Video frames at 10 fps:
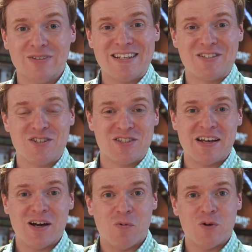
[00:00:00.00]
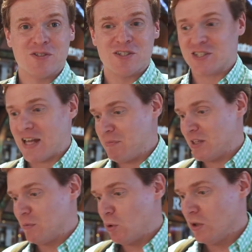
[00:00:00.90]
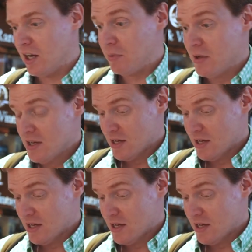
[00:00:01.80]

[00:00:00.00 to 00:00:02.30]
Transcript: Let's just say I wasn't snapping them all up.